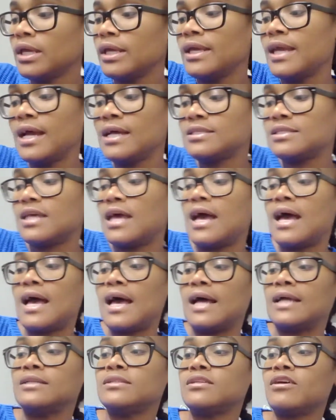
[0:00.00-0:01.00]
Yes.
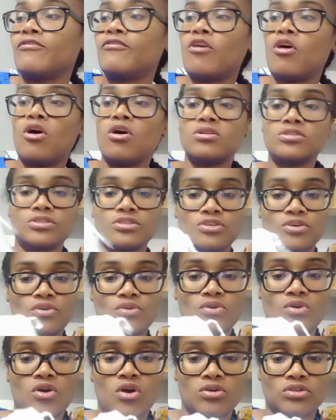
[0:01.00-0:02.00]
And I've
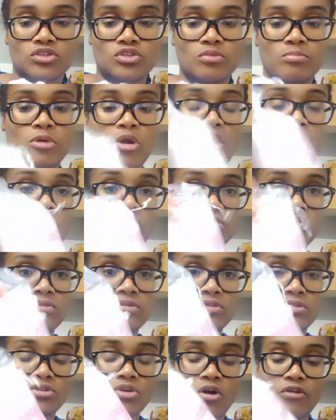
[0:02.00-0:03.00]
also got some cotton
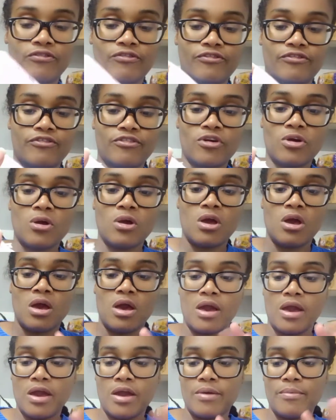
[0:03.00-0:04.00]
soft